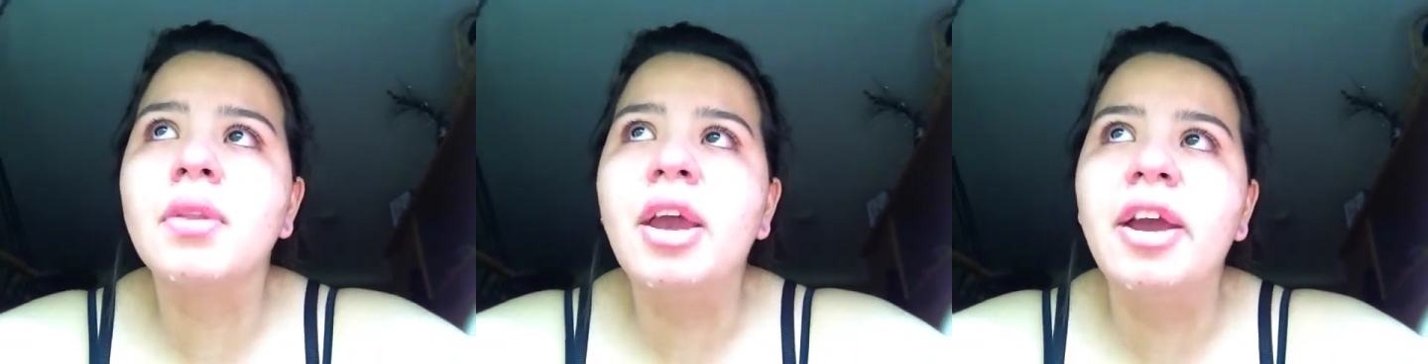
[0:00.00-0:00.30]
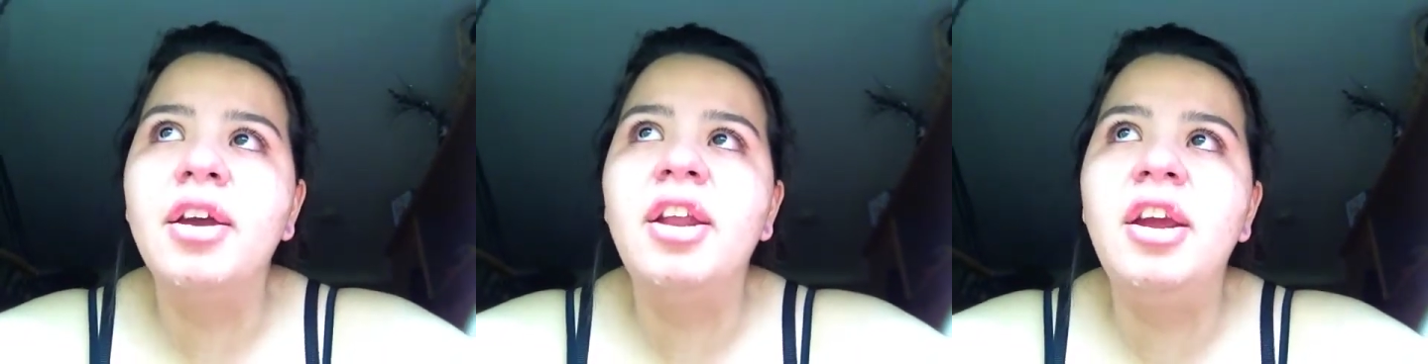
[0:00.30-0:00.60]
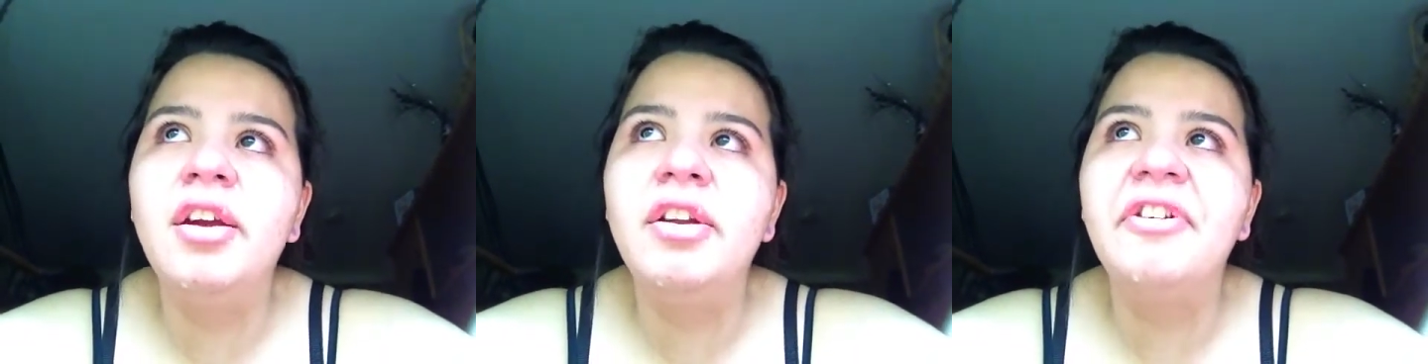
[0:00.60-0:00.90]
I could
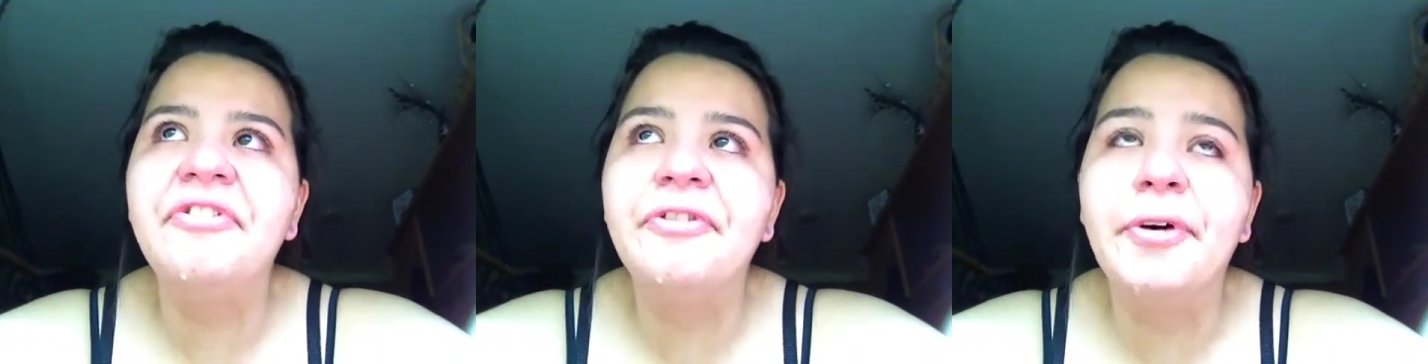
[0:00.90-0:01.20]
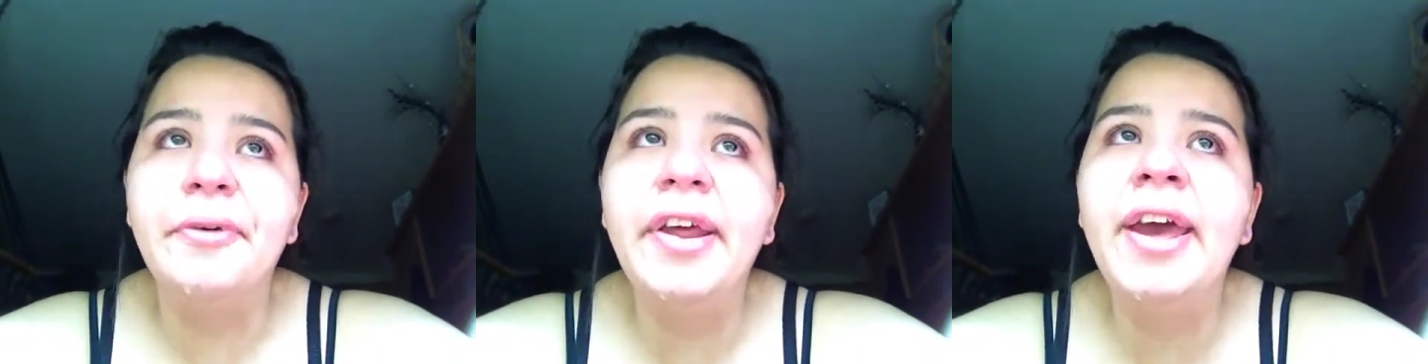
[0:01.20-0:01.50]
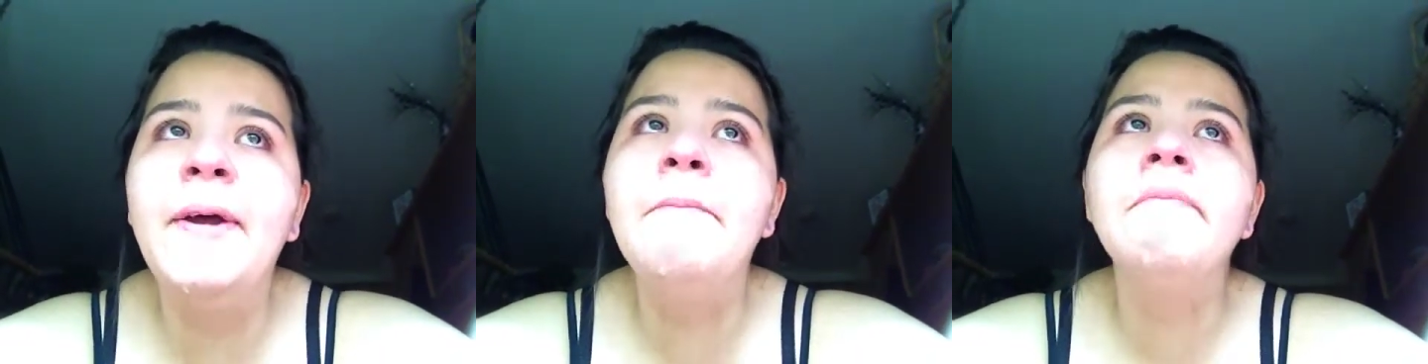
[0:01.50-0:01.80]
hear in her phone
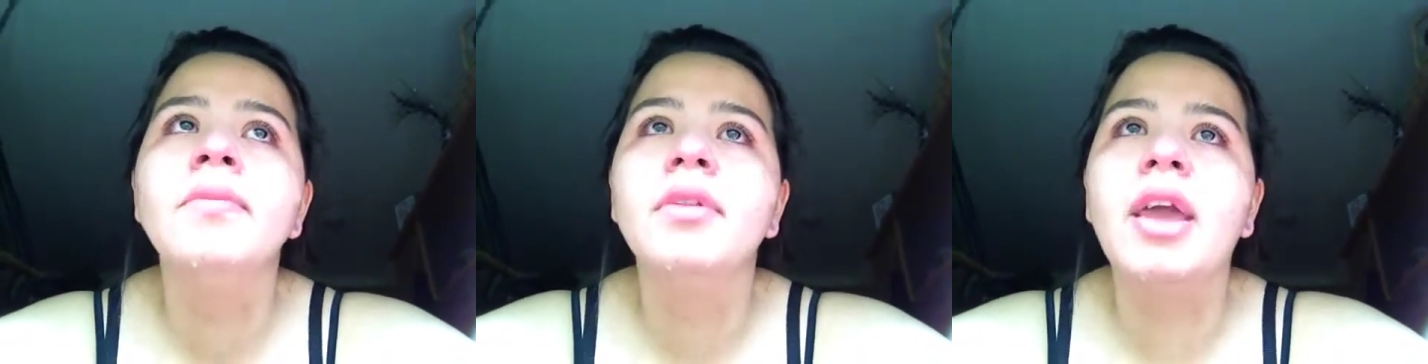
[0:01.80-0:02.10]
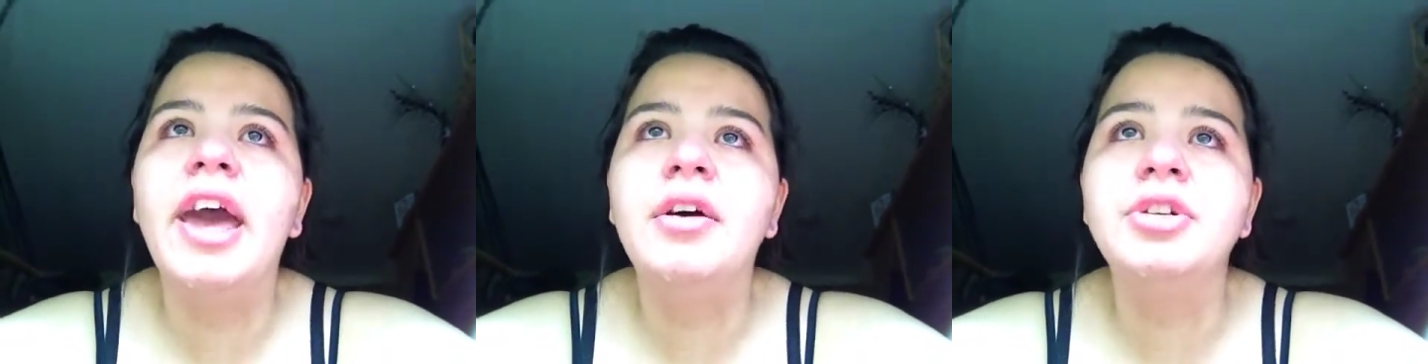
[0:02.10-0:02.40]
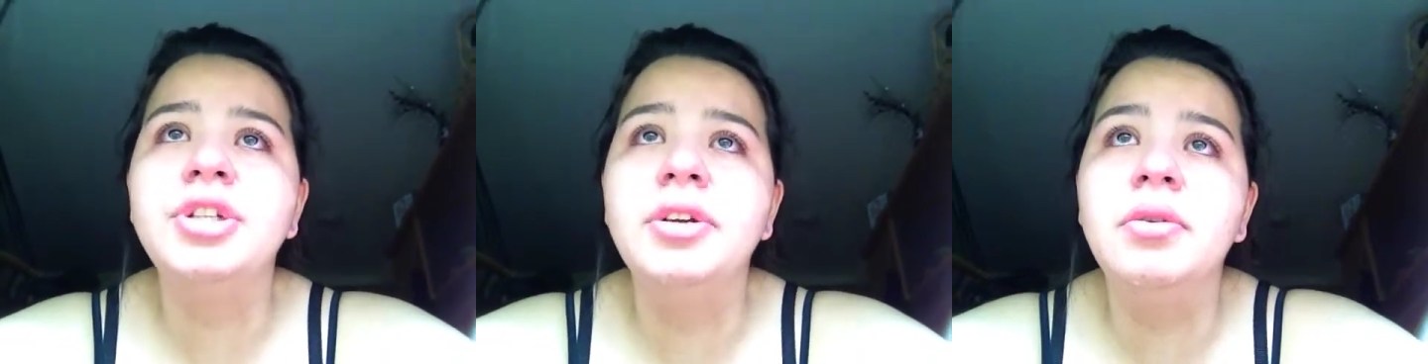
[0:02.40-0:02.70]
how
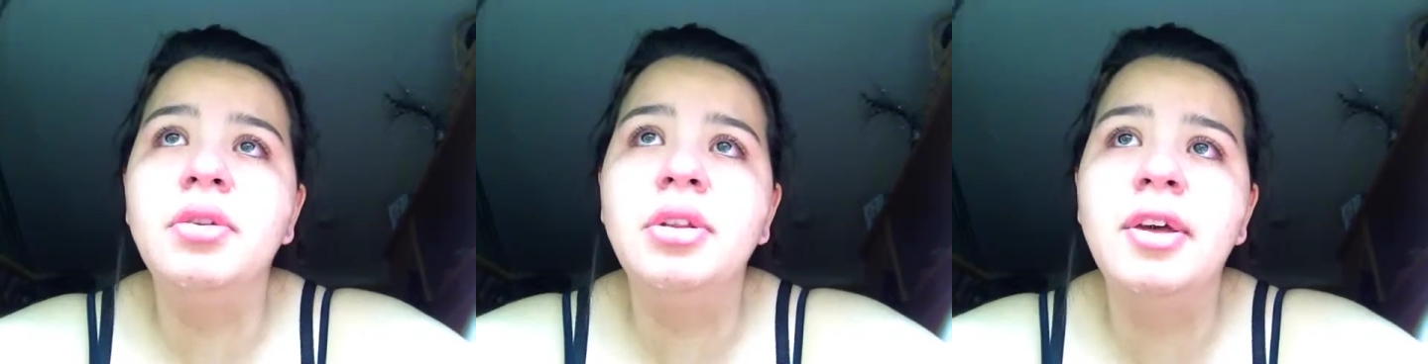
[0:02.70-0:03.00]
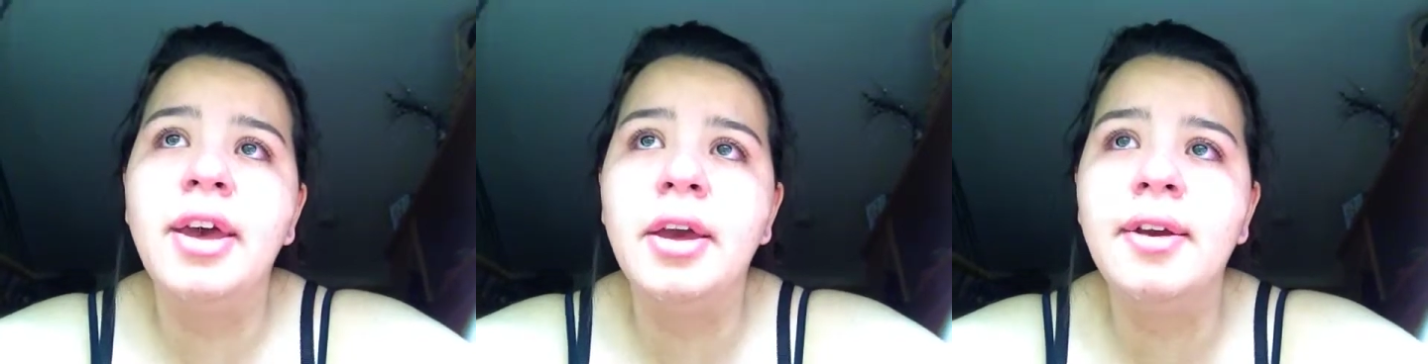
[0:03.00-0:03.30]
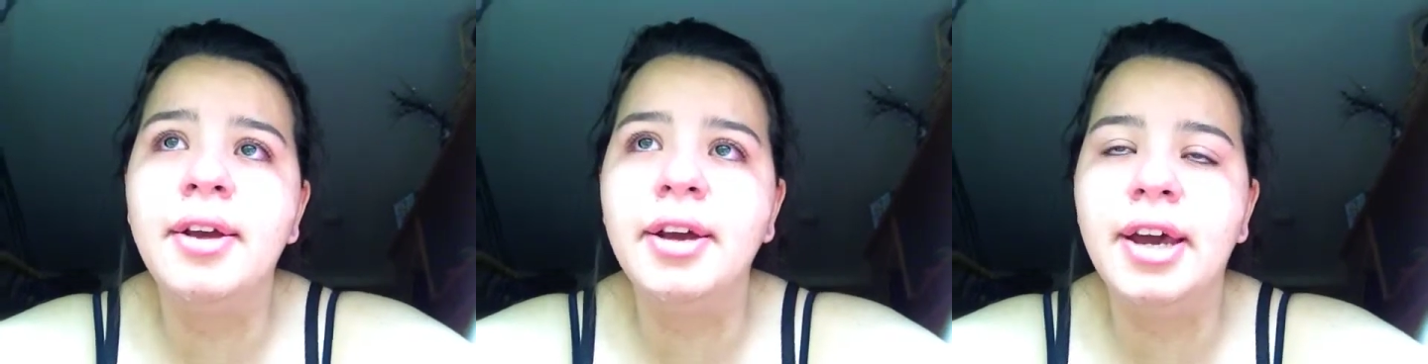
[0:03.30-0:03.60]
she was
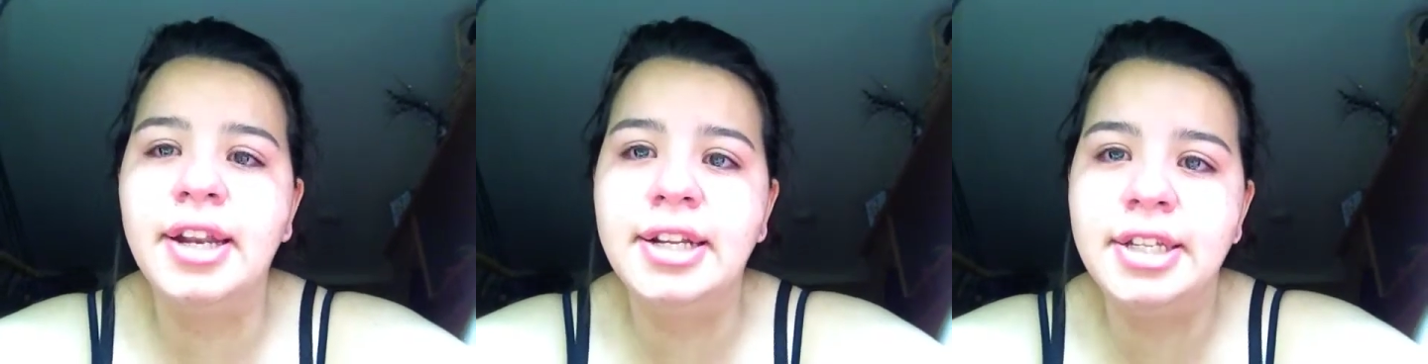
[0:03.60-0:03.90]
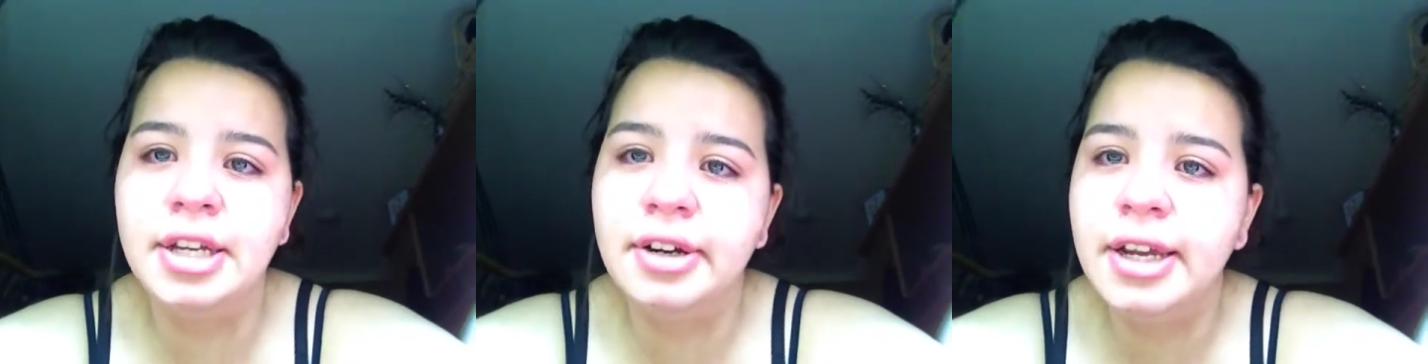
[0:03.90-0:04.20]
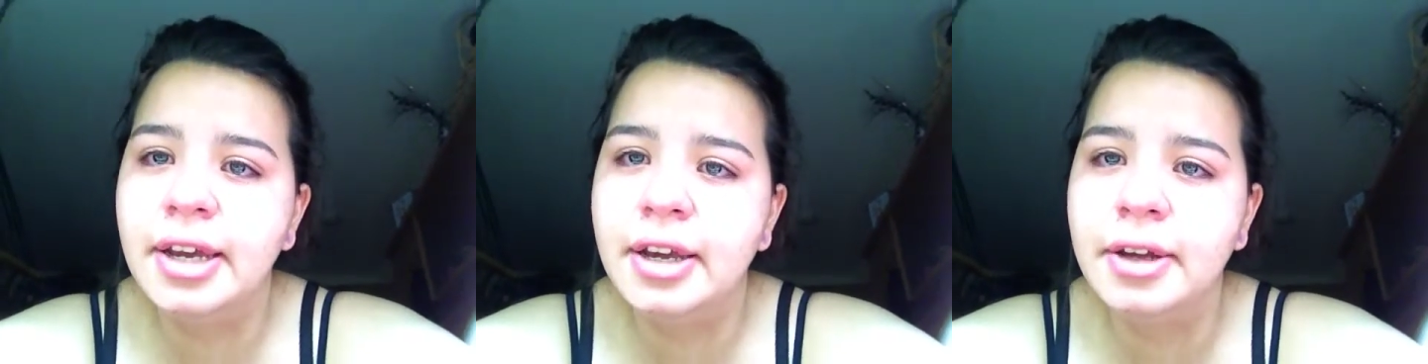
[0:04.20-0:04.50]
kind of
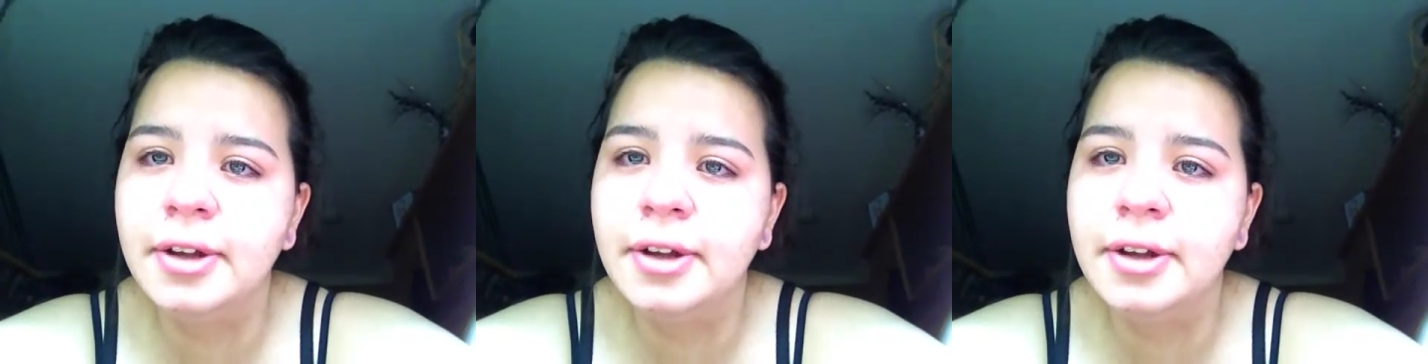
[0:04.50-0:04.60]
tearing,